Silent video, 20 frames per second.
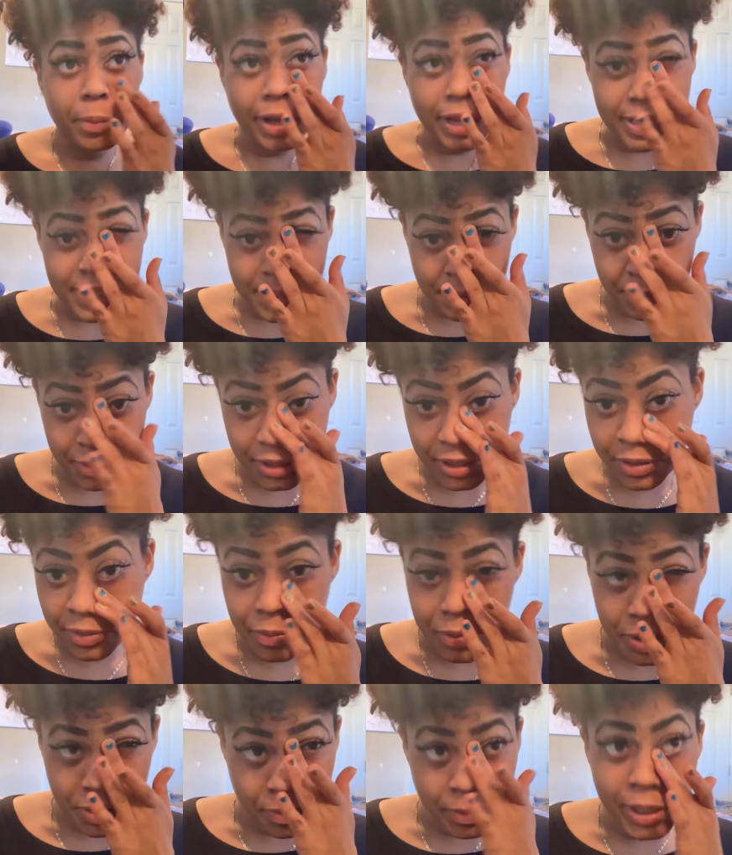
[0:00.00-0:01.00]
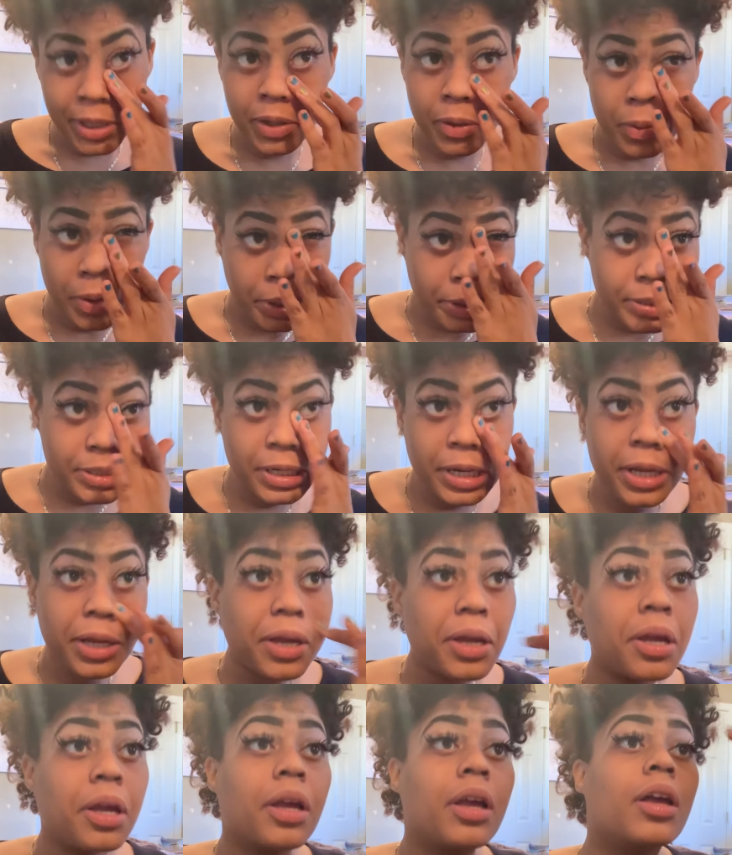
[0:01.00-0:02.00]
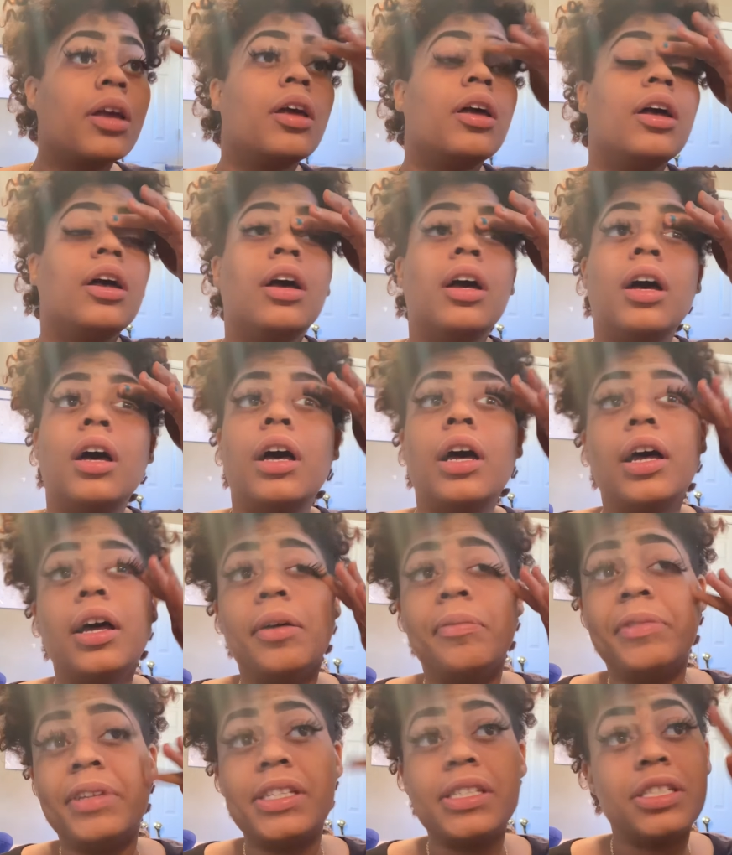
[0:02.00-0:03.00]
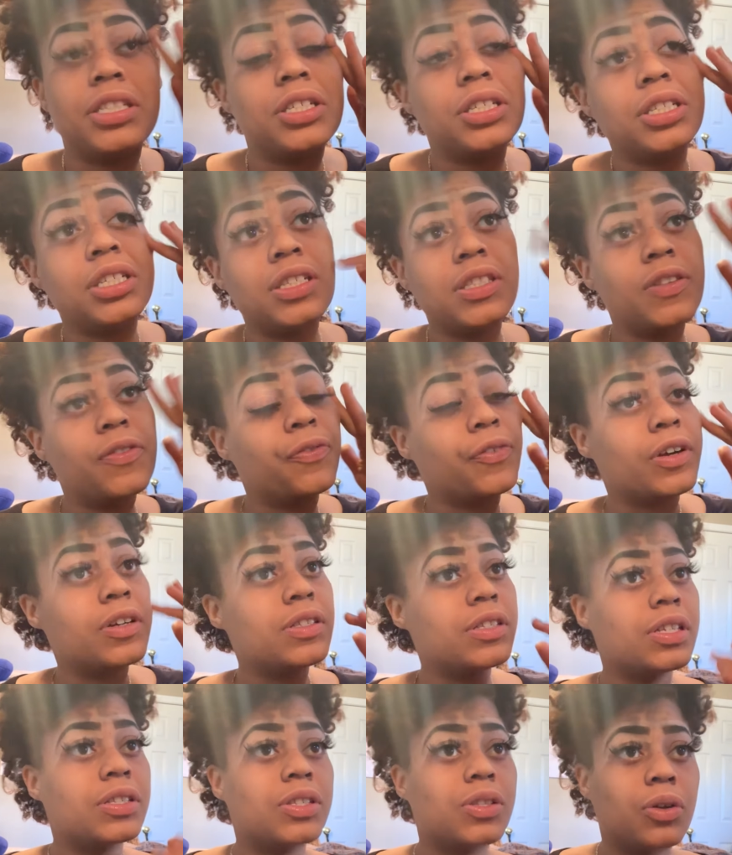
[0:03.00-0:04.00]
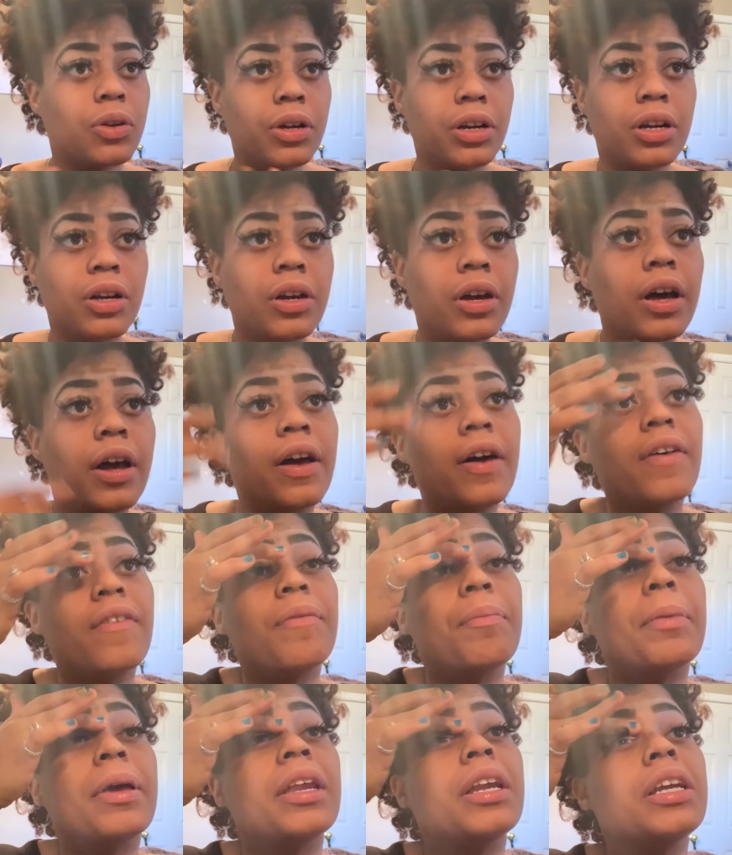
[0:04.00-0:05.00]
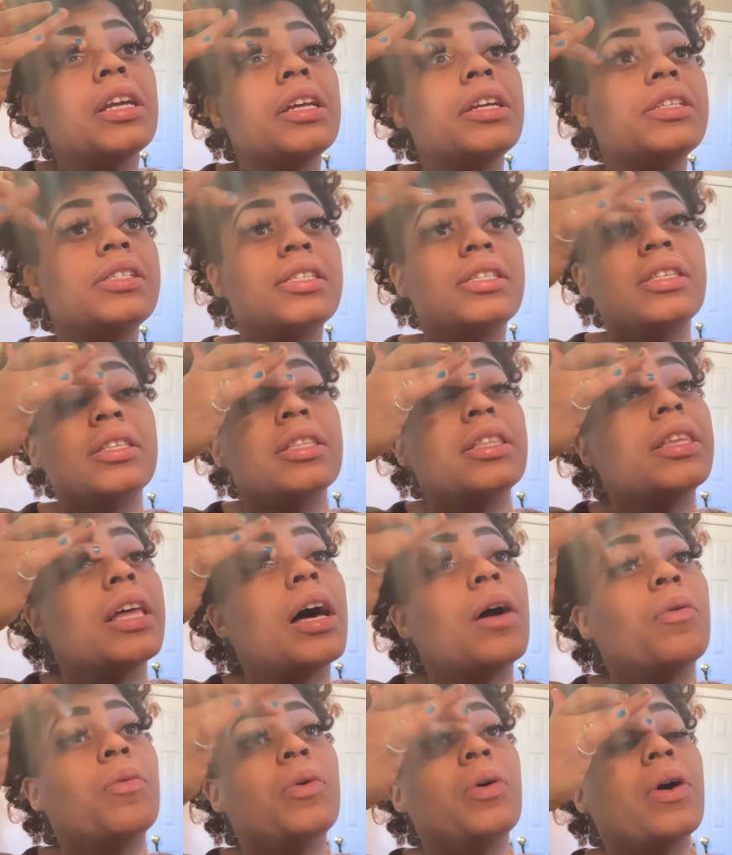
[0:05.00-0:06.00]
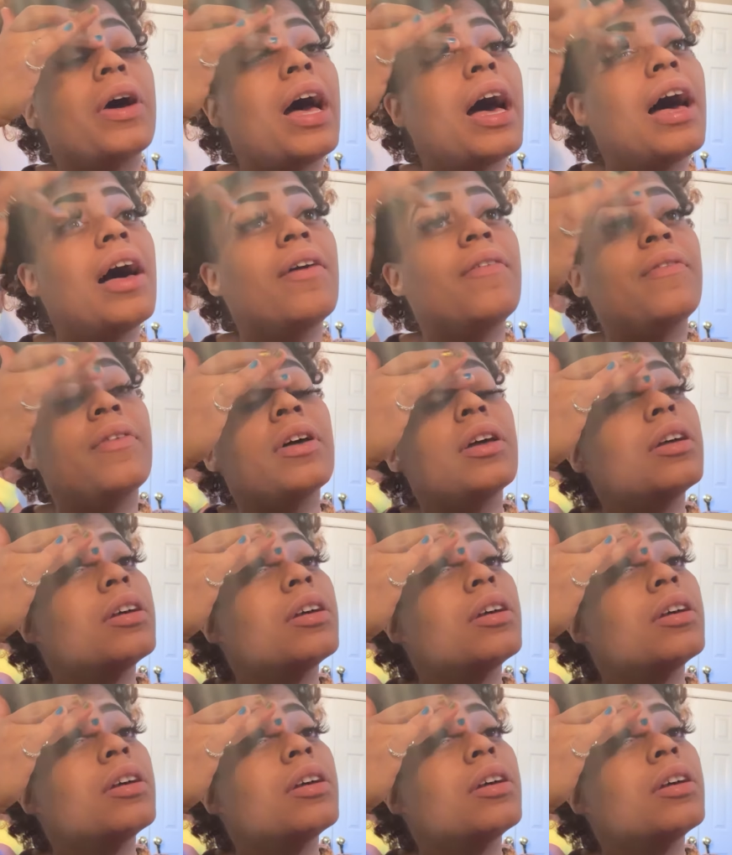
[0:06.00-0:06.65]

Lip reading: Possibly. We're gonna make it work today. This is just the first tutorial of many that we'll have.